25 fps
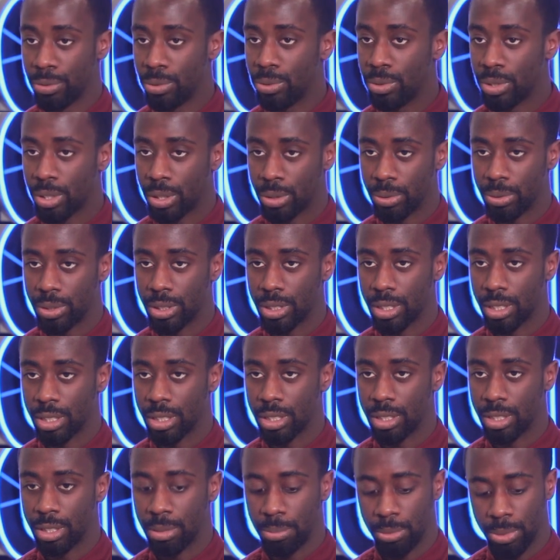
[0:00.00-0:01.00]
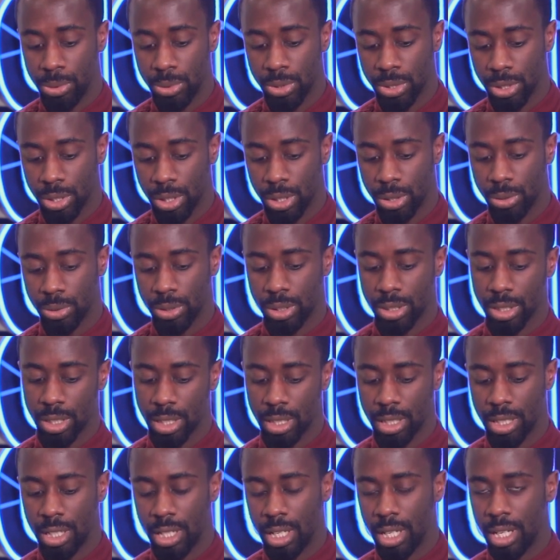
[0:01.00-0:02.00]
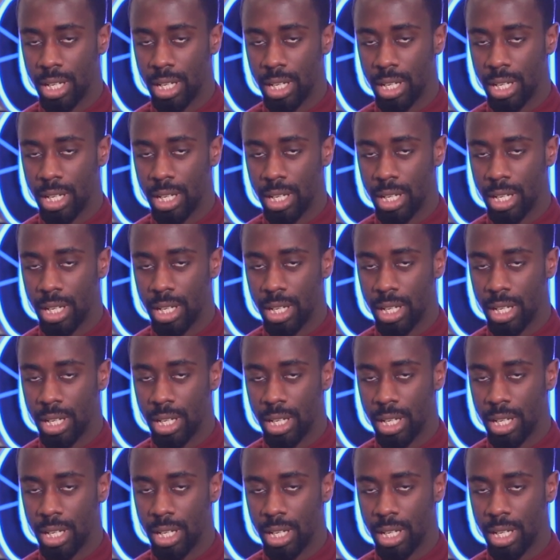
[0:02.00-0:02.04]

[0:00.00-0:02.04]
the food culture, the music culture,